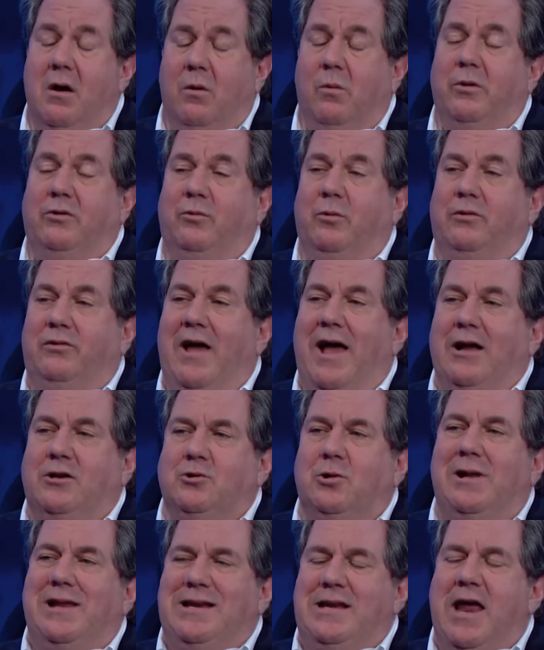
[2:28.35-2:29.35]
which was
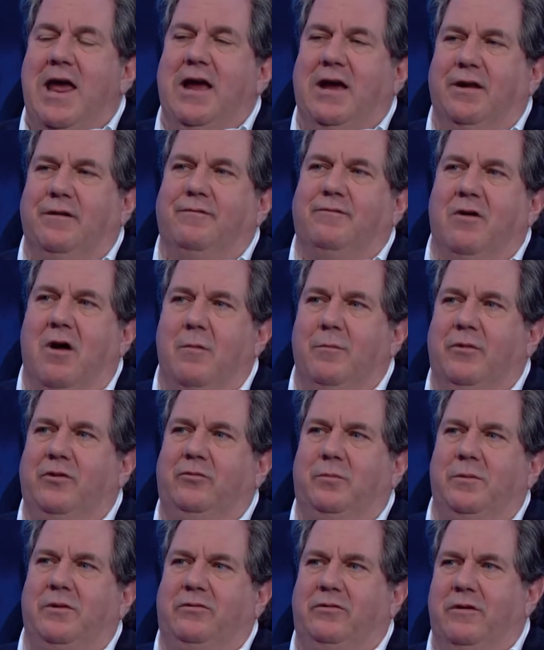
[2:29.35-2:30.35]
actually taken from a
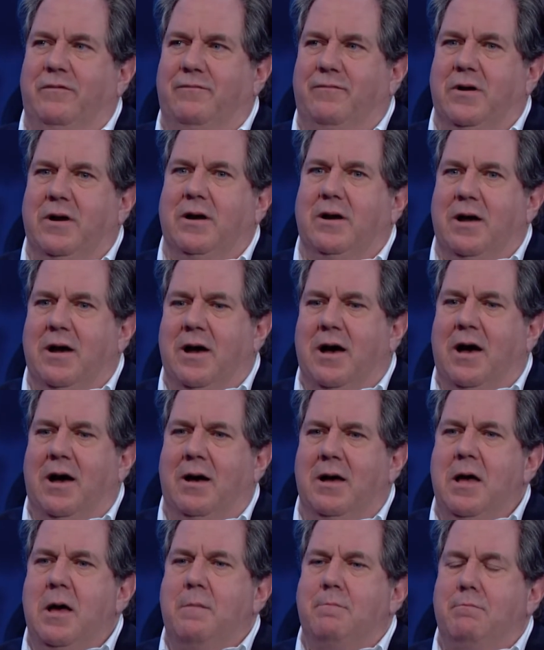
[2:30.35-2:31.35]
specific uh,
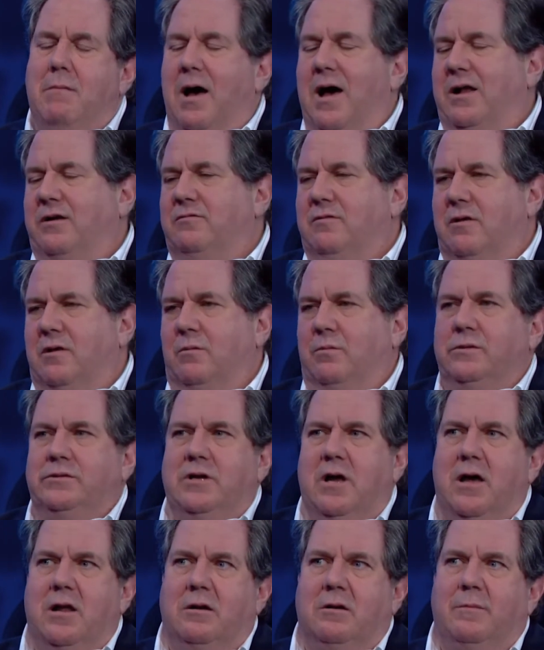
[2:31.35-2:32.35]
mantra that was
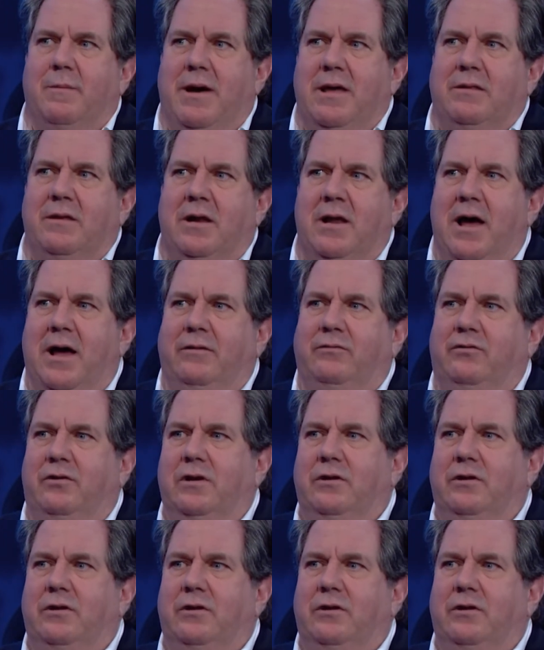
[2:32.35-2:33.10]
uttered by the Nazis.